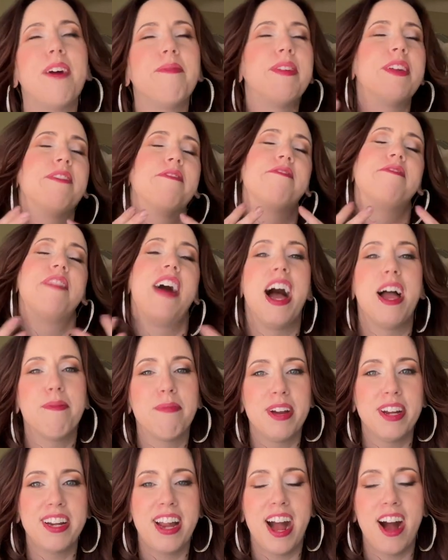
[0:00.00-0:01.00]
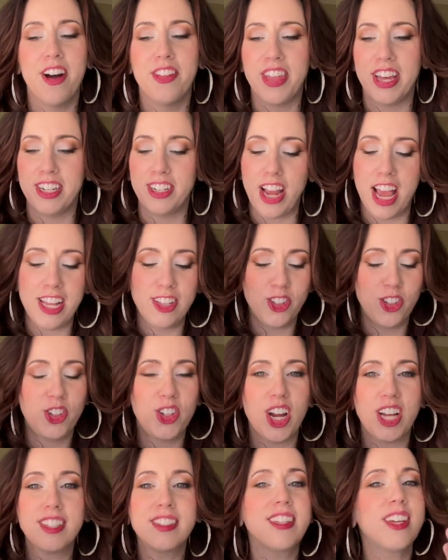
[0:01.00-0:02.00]
I'm in a vibe right now that it's
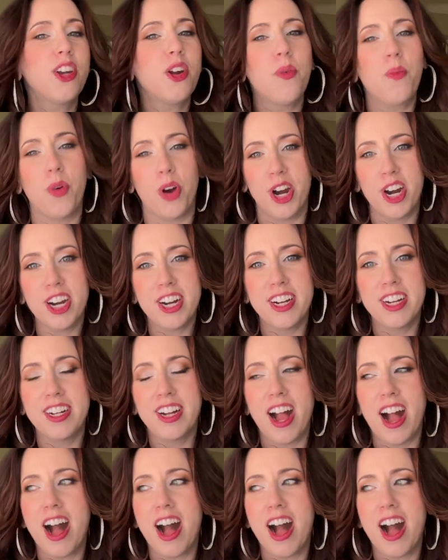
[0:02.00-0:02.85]
just gonna work.